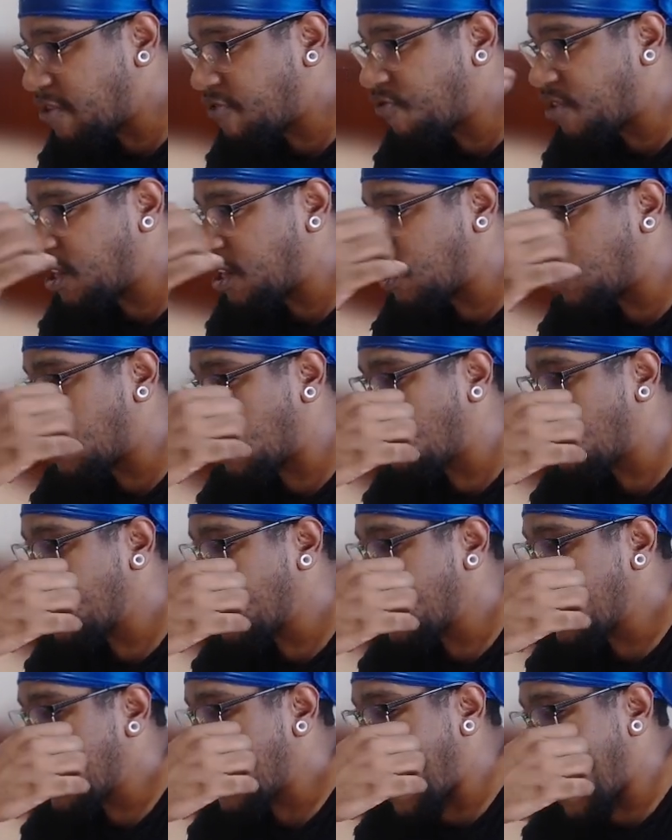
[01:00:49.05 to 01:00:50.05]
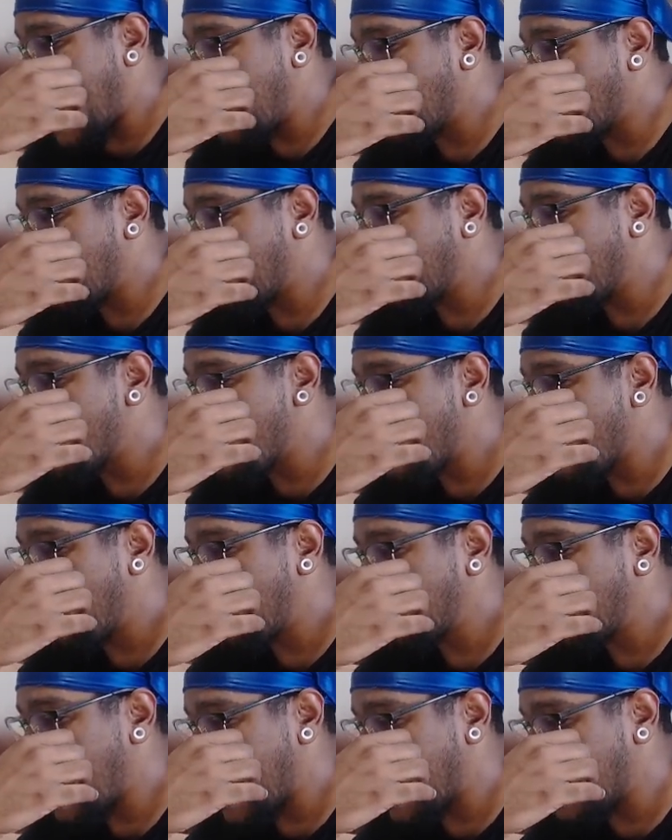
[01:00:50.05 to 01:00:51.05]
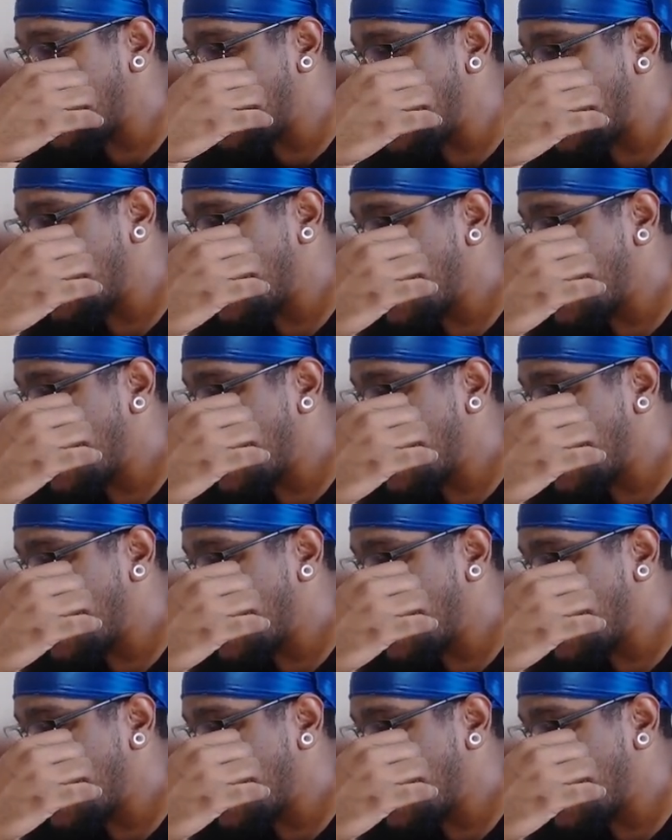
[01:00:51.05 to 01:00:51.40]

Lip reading: video and the fourth technique